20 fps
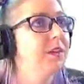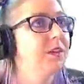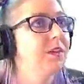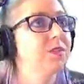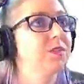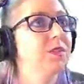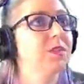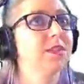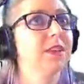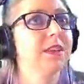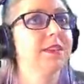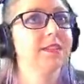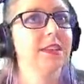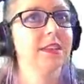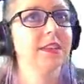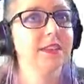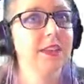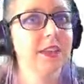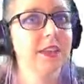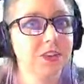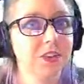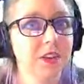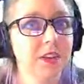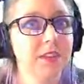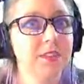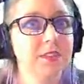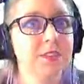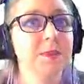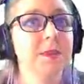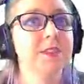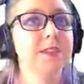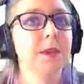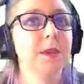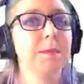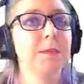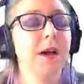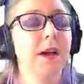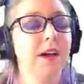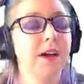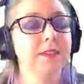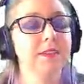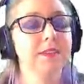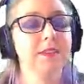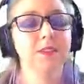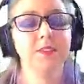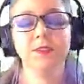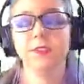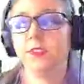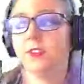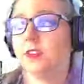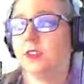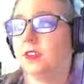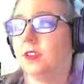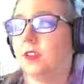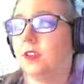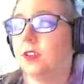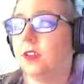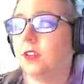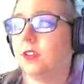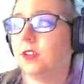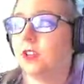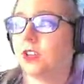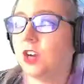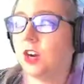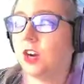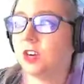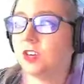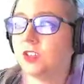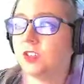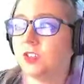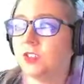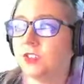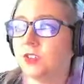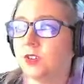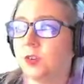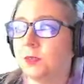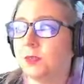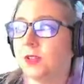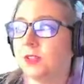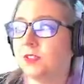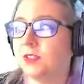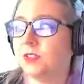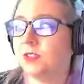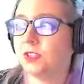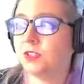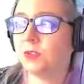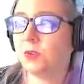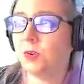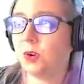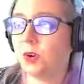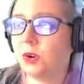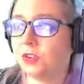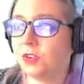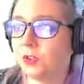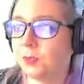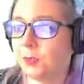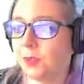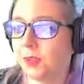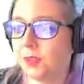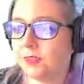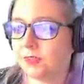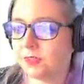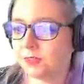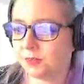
So less electrons means a positive charge. So +2 or 2 plus.